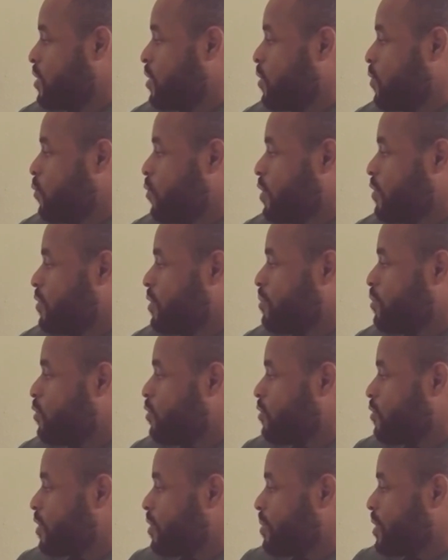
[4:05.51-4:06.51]
When we move
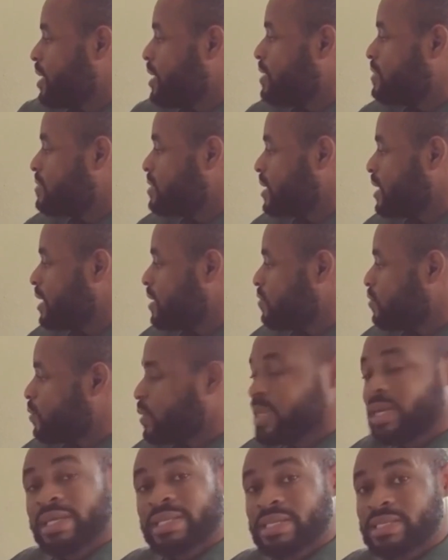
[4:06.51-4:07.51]
from E to F, we
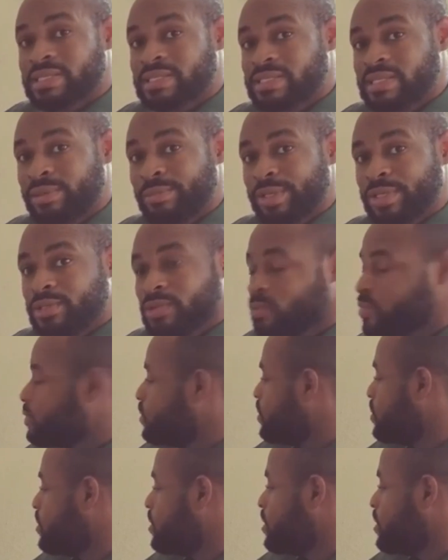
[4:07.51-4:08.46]
get a semitone.